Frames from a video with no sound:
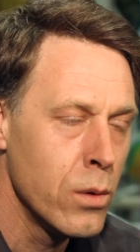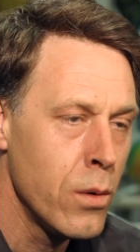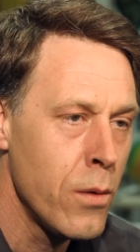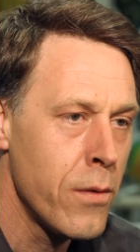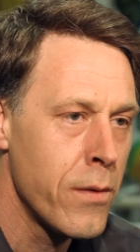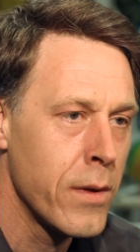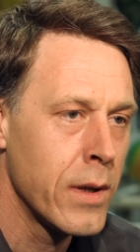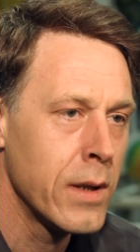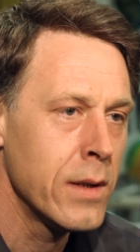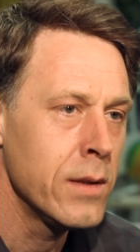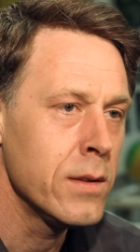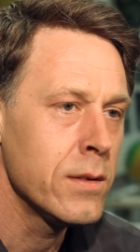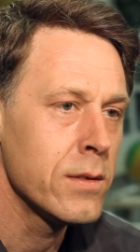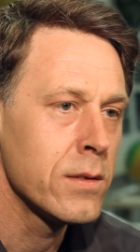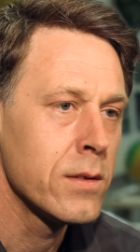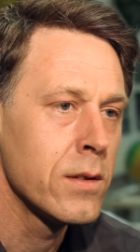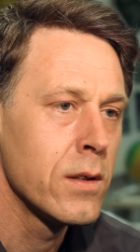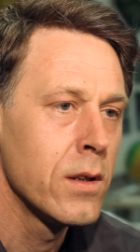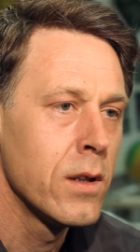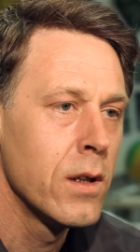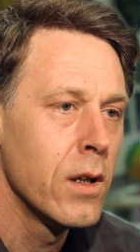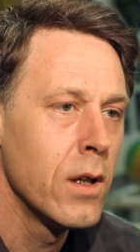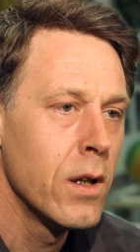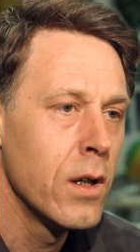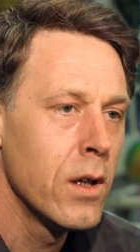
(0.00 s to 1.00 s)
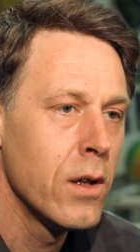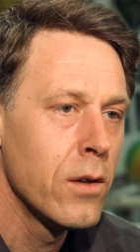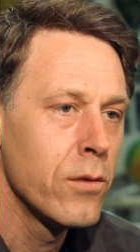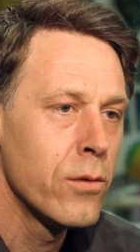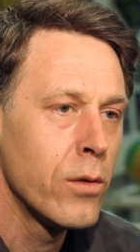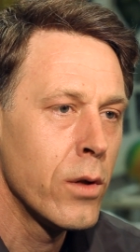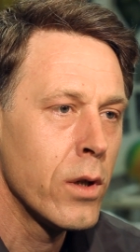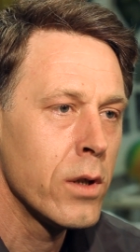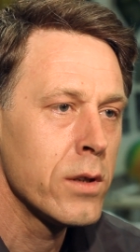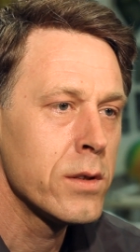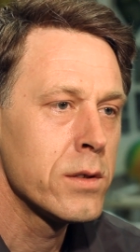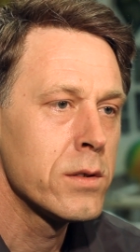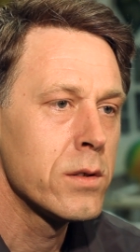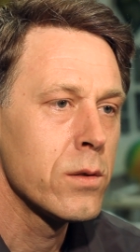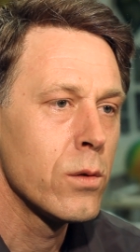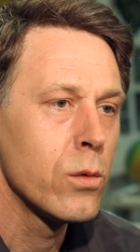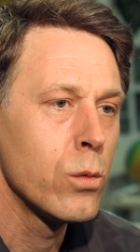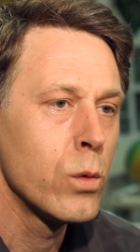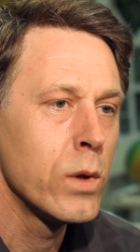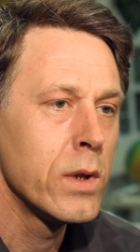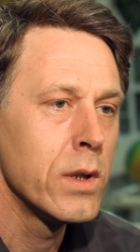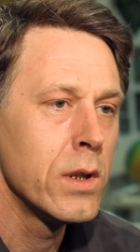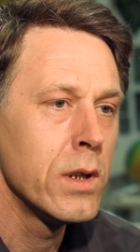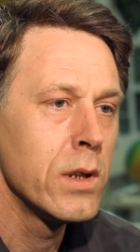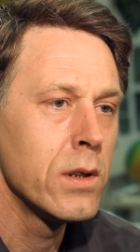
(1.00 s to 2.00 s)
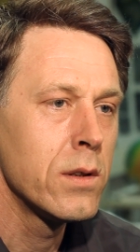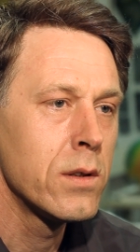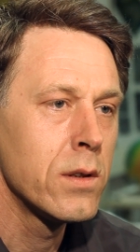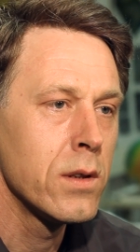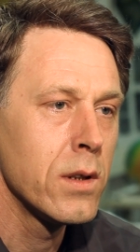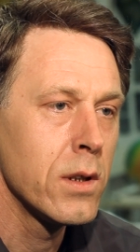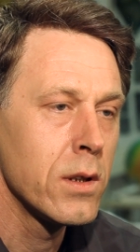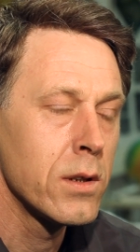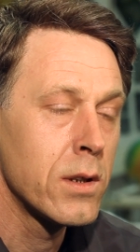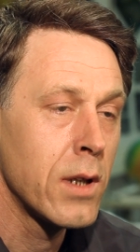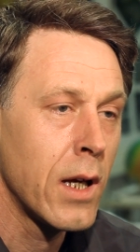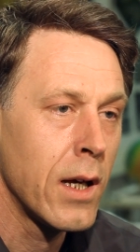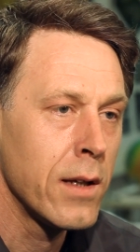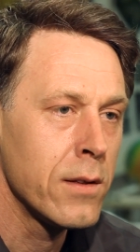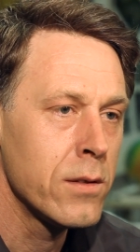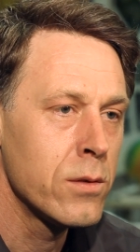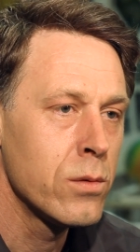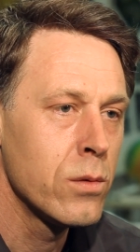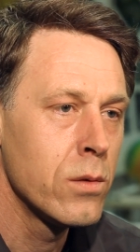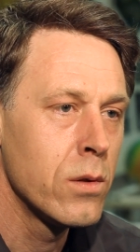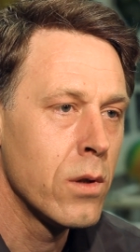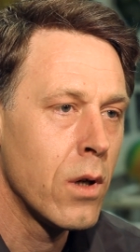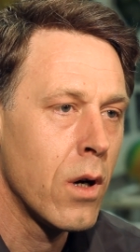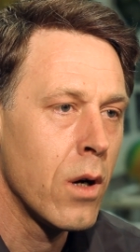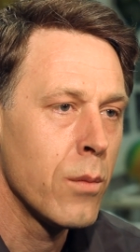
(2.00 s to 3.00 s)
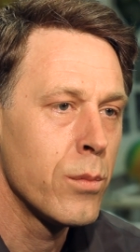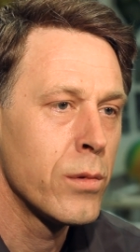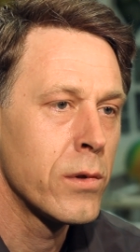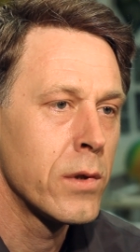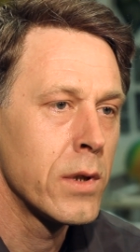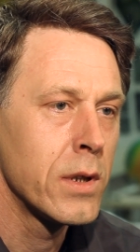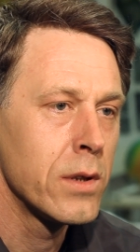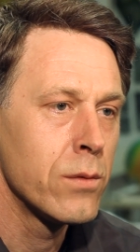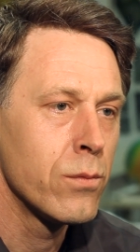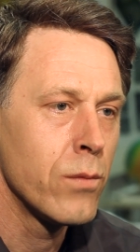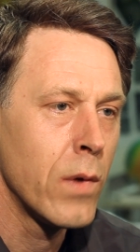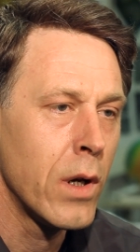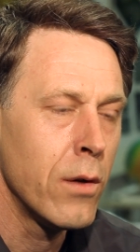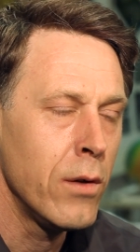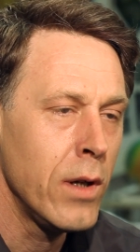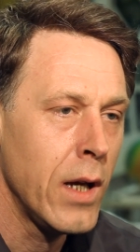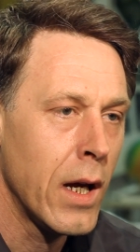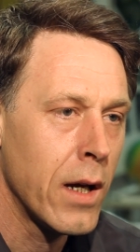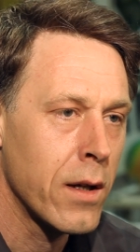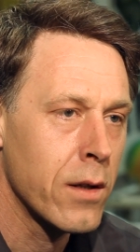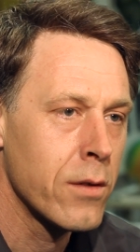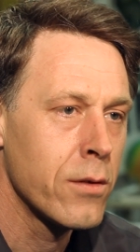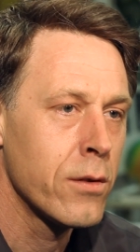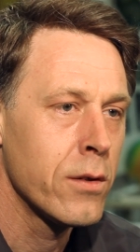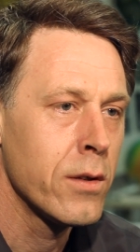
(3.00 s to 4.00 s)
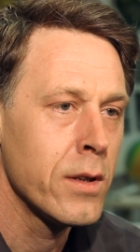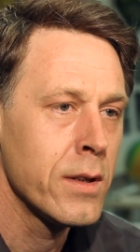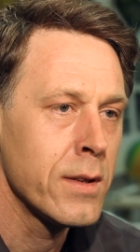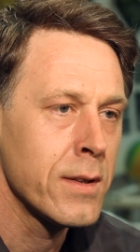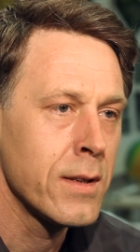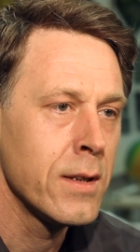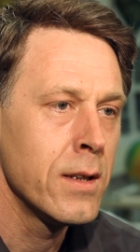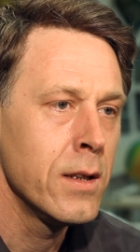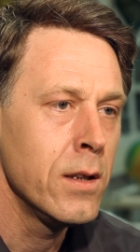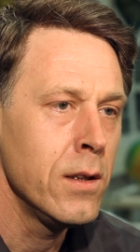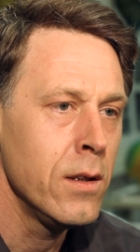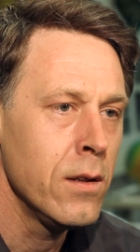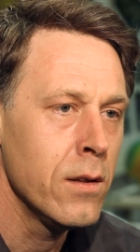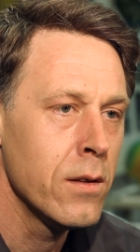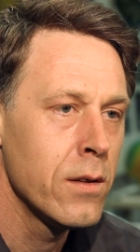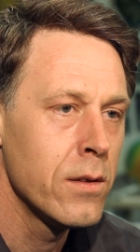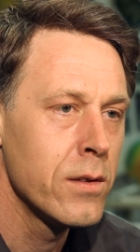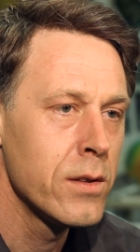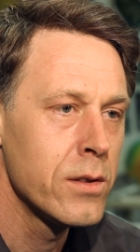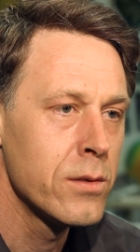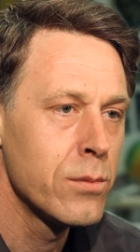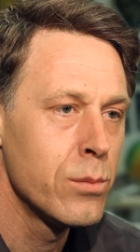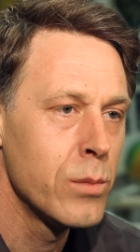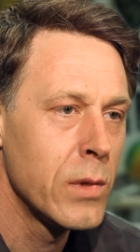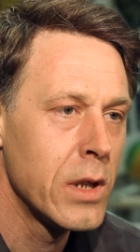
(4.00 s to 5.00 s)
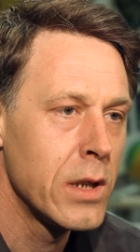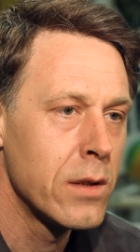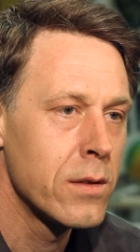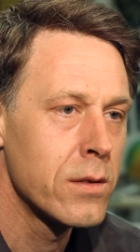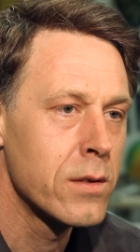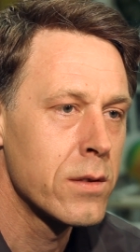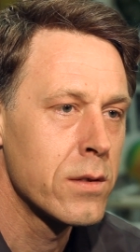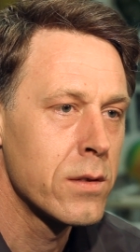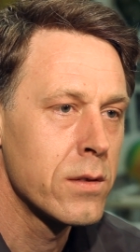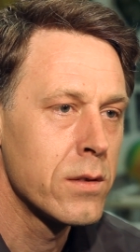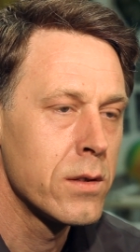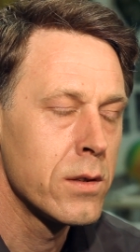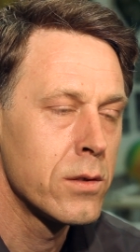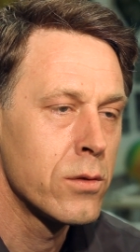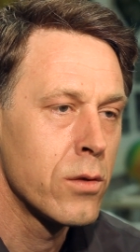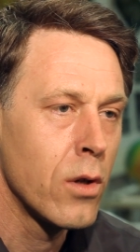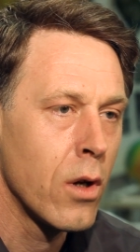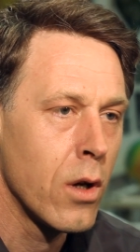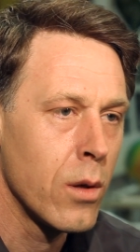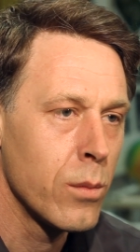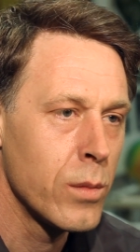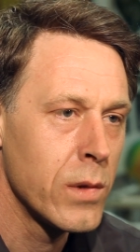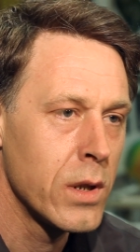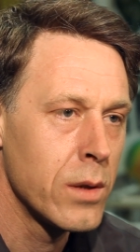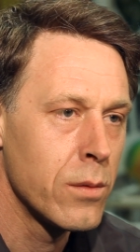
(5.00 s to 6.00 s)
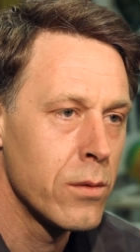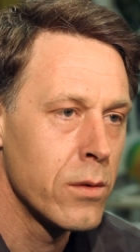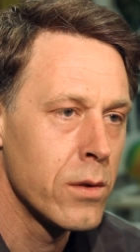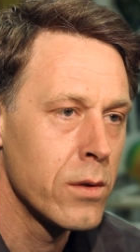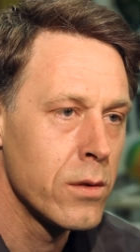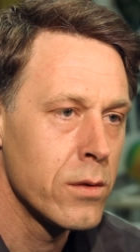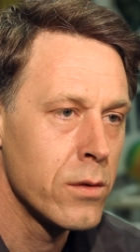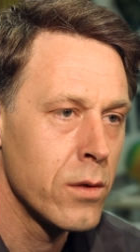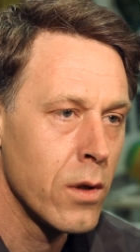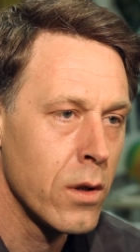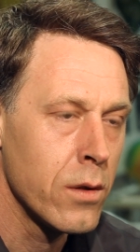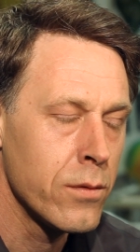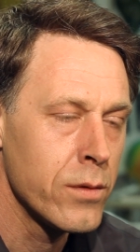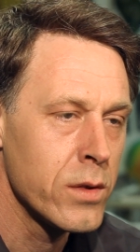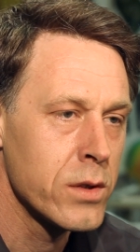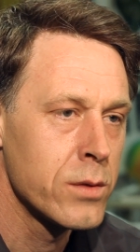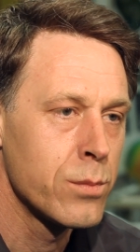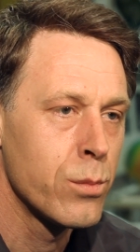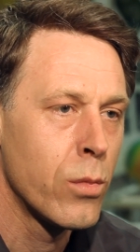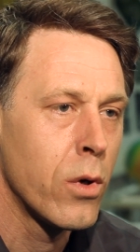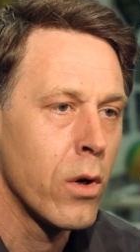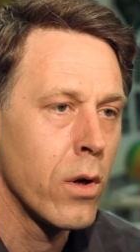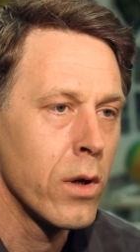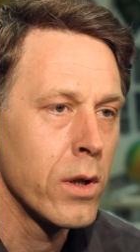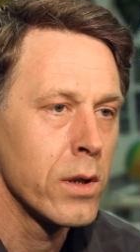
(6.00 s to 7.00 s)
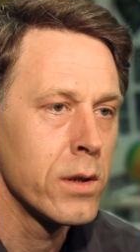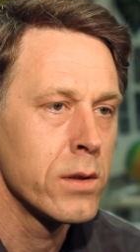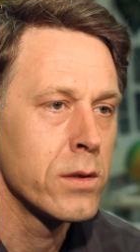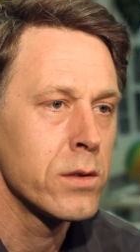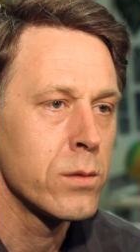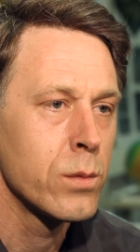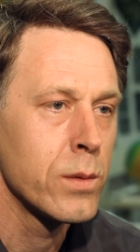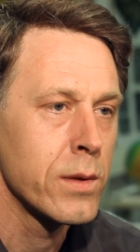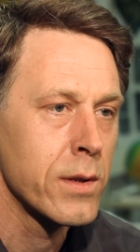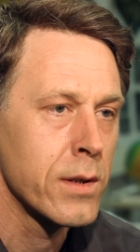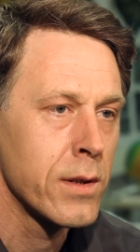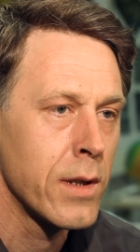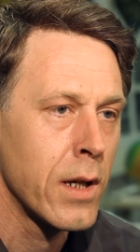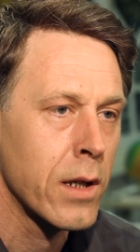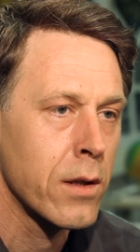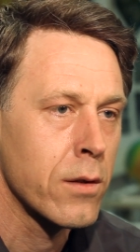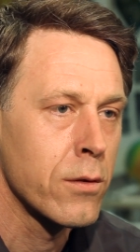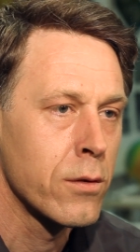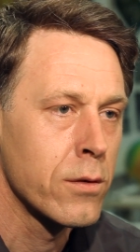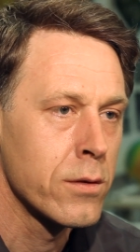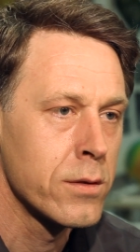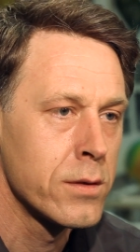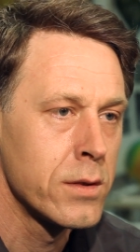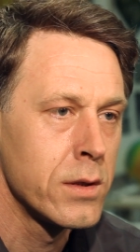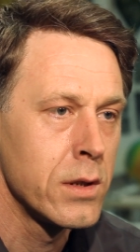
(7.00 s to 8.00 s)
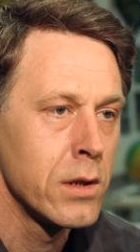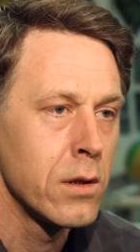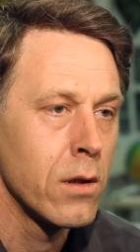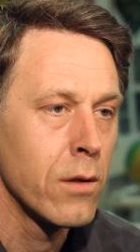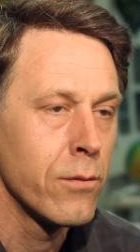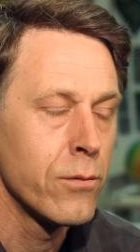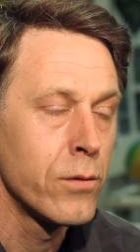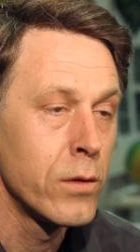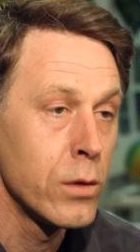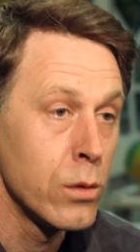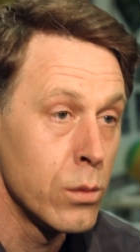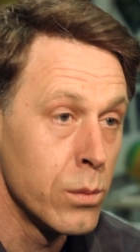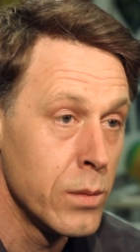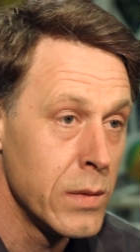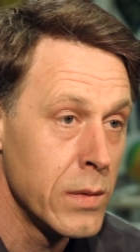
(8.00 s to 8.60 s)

two things. First, we need it has to operate very accurately. This means determine surface points with an accuracy of few